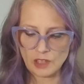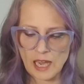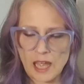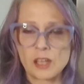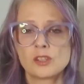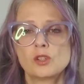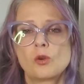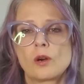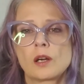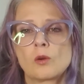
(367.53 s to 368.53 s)
And
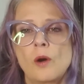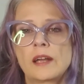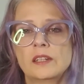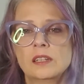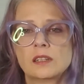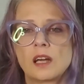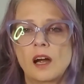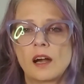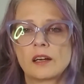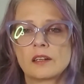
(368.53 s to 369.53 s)
your Kuan Yin
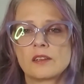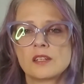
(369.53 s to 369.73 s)
card,